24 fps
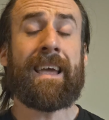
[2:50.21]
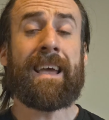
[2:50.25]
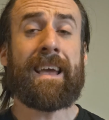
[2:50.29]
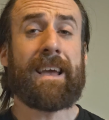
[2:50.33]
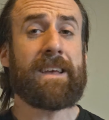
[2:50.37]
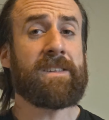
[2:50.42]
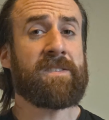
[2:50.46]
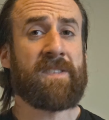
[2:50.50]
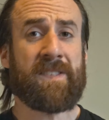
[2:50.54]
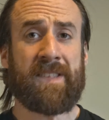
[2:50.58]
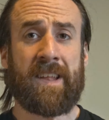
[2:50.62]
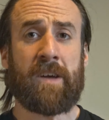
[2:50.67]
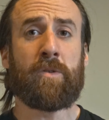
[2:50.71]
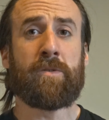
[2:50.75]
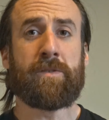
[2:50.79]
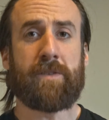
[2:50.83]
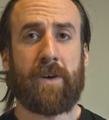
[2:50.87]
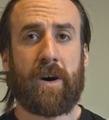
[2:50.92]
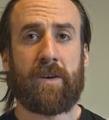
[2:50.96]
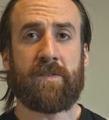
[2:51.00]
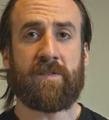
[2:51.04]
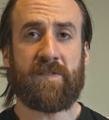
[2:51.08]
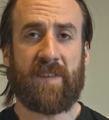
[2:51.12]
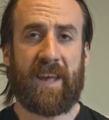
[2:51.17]
It still
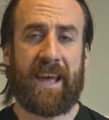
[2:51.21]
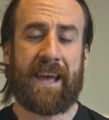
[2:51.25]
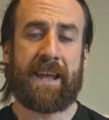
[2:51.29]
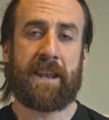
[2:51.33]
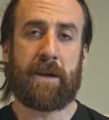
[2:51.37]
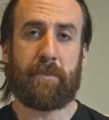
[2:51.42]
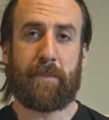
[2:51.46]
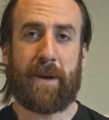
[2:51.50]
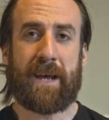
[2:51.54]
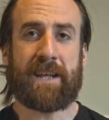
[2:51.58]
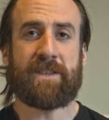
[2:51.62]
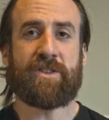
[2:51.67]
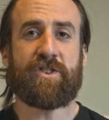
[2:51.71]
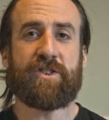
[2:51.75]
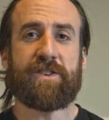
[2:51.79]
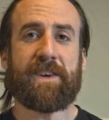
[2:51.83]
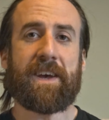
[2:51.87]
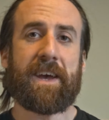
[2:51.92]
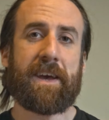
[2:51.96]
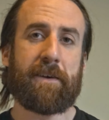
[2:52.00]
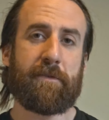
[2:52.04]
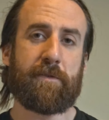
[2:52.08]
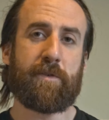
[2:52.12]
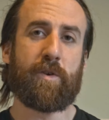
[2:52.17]
does in a pinch
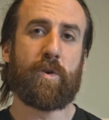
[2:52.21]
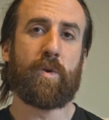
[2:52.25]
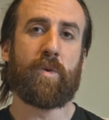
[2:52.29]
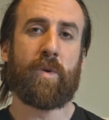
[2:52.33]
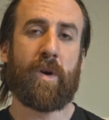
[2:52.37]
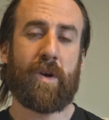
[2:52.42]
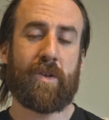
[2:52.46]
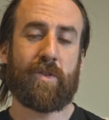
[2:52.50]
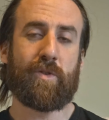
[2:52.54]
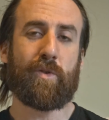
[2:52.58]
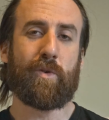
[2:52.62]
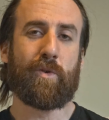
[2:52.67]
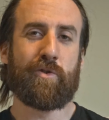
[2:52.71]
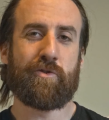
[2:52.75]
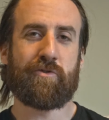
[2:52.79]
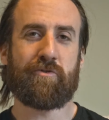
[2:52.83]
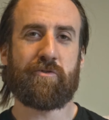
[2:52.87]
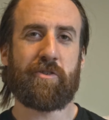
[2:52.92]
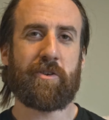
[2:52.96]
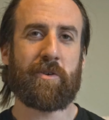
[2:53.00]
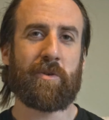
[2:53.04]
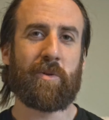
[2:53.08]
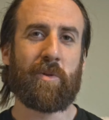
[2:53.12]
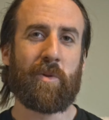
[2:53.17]
if you do
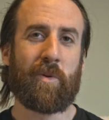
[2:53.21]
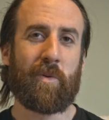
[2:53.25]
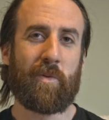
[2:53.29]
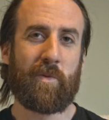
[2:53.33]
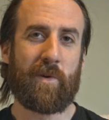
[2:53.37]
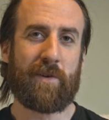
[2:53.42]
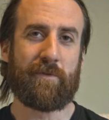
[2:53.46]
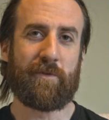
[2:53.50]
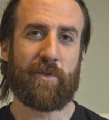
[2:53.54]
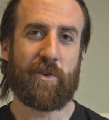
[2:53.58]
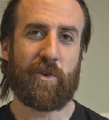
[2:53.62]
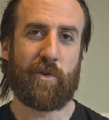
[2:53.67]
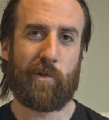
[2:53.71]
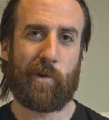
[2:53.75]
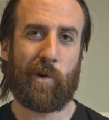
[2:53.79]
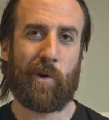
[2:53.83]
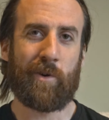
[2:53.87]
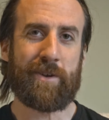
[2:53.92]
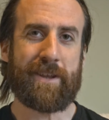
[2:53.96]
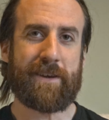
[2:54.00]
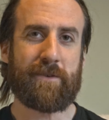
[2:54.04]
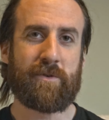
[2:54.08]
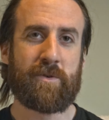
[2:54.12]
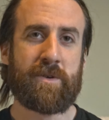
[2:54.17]
struggle with your
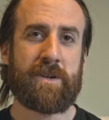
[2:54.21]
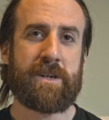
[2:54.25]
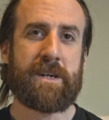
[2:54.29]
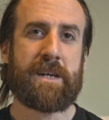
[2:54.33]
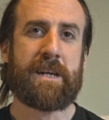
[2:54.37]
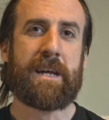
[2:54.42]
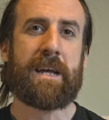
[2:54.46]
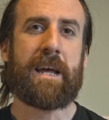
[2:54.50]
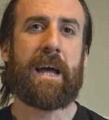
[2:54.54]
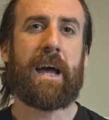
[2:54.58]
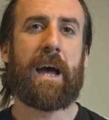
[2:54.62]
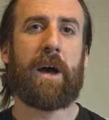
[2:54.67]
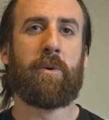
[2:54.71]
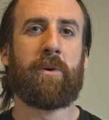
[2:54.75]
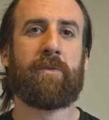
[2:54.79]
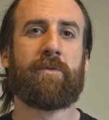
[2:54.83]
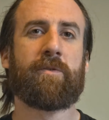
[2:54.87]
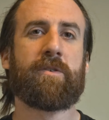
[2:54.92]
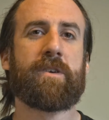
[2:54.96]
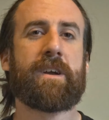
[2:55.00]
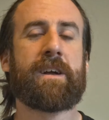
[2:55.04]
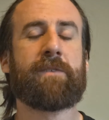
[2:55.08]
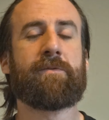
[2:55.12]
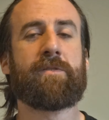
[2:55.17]
audio.
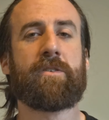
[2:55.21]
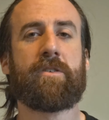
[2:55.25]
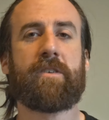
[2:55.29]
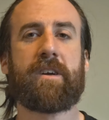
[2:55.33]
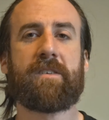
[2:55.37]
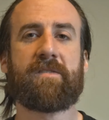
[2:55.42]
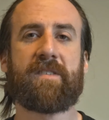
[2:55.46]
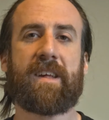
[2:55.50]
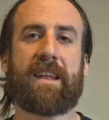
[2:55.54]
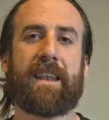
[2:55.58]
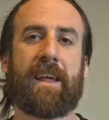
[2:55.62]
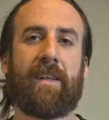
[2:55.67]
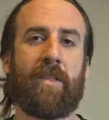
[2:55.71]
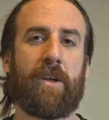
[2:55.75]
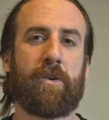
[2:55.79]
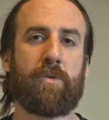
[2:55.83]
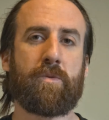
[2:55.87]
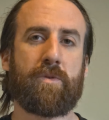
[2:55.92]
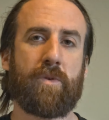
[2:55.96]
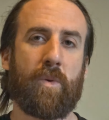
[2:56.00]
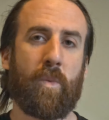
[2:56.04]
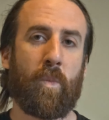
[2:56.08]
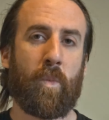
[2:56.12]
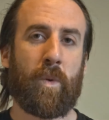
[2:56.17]
However, if there is any
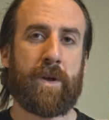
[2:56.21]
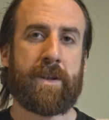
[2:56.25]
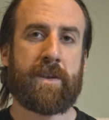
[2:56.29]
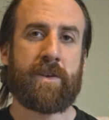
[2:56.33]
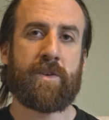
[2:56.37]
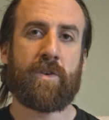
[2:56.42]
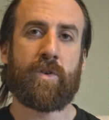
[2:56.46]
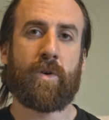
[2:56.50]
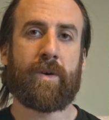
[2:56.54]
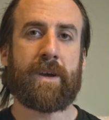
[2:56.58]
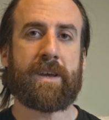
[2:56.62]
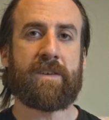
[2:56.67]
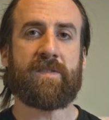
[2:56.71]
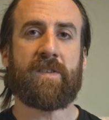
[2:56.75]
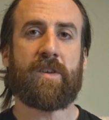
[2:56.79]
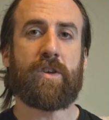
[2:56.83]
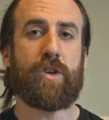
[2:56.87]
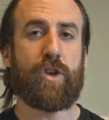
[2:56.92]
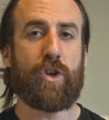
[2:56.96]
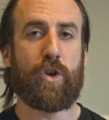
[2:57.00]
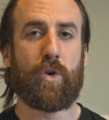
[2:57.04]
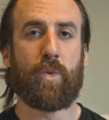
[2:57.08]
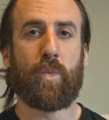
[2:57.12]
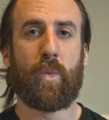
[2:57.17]
loud wind noise,
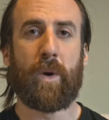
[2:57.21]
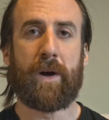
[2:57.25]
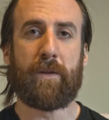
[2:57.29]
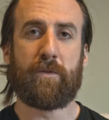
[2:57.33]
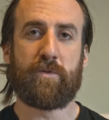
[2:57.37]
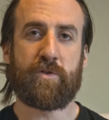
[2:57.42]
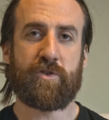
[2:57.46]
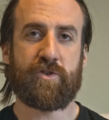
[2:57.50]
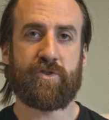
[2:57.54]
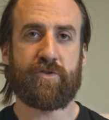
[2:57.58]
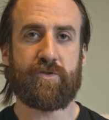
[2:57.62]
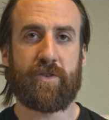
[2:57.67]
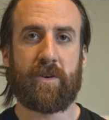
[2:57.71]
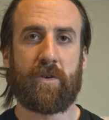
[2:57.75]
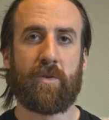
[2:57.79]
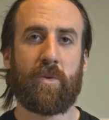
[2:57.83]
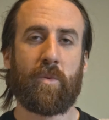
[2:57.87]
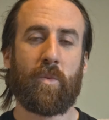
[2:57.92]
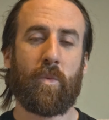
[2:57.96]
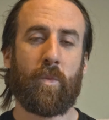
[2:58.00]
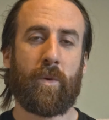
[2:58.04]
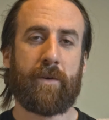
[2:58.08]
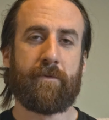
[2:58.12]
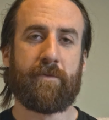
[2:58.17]
you will
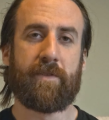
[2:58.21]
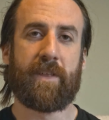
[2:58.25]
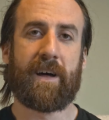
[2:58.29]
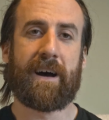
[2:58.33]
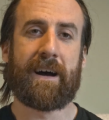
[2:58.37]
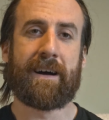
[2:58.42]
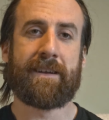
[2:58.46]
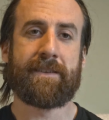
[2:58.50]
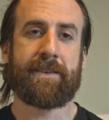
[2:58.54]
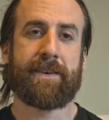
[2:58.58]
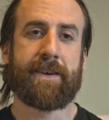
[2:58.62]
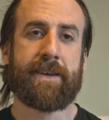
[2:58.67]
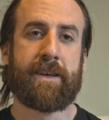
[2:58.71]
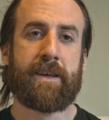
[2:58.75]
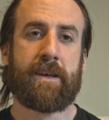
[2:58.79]
struggle with that.